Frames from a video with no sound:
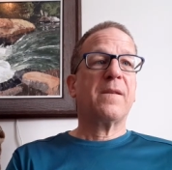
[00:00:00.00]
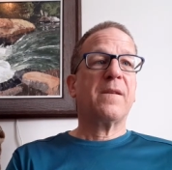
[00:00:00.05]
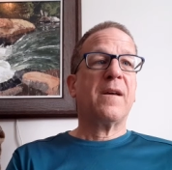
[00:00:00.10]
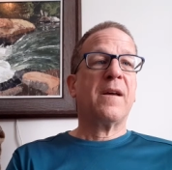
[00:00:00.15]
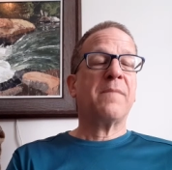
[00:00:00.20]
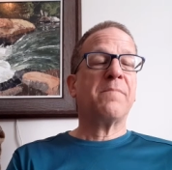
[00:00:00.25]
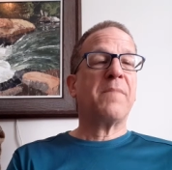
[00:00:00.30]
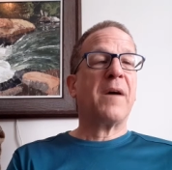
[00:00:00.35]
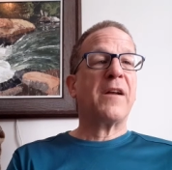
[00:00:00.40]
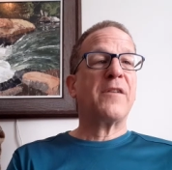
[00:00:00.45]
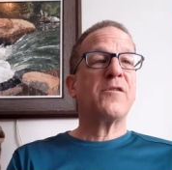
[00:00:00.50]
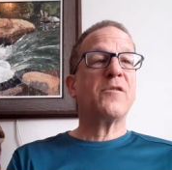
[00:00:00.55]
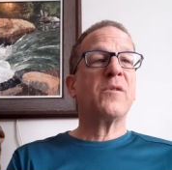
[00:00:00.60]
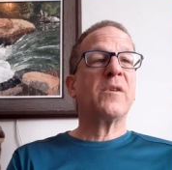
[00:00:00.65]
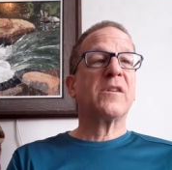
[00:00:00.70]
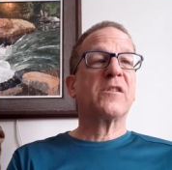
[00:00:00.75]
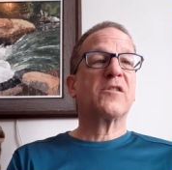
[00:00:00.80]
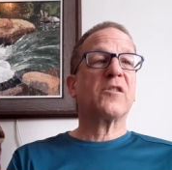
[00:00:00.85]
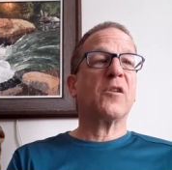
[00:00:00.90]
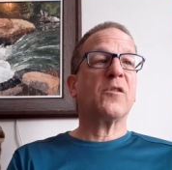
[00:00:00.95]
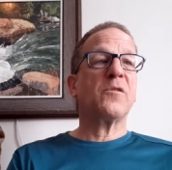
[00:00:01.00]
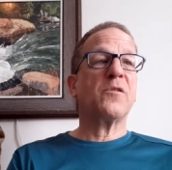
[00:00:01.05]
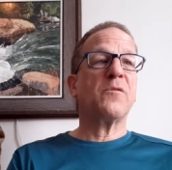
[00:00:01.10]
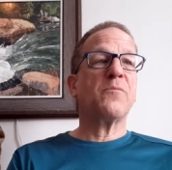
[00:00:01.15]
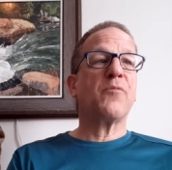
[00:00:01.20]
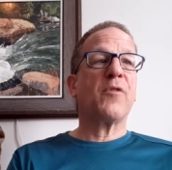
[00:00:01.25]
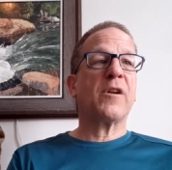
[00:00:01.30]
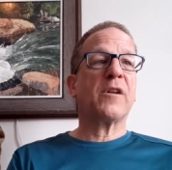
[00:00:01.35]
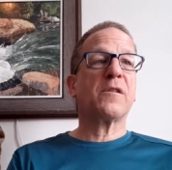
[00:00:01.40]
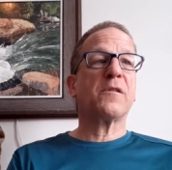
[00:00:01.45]
And by doing so, you
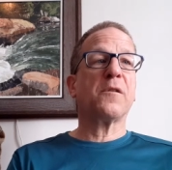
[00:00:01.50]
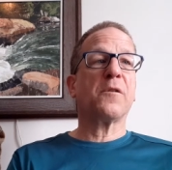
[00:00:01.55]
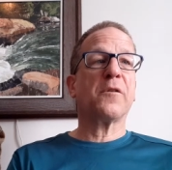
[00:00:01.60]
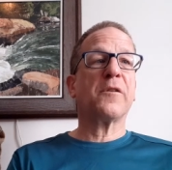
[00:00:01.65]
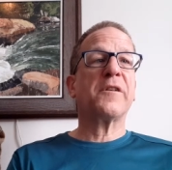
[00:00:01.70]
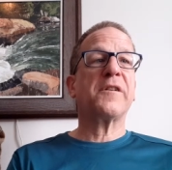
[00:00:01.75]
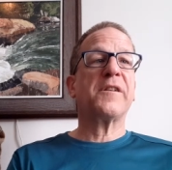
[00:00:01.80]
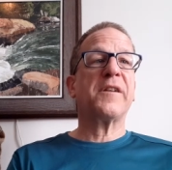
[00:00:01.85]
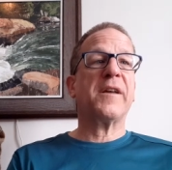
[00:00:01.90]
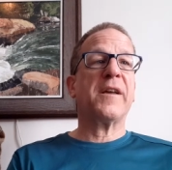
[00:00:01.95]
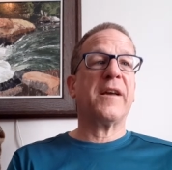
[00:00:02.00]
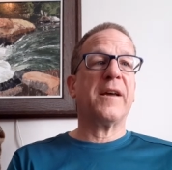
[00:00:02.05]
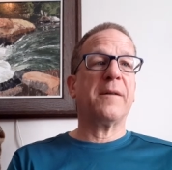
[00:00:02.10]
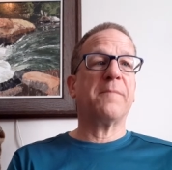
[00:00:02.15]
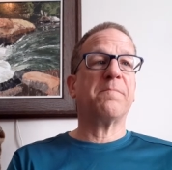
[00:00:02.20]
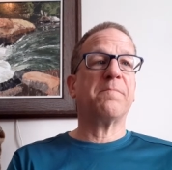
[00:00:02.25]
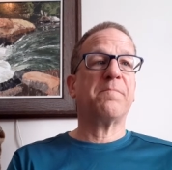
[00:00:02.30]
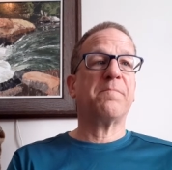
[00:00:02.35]
bring glory to Him.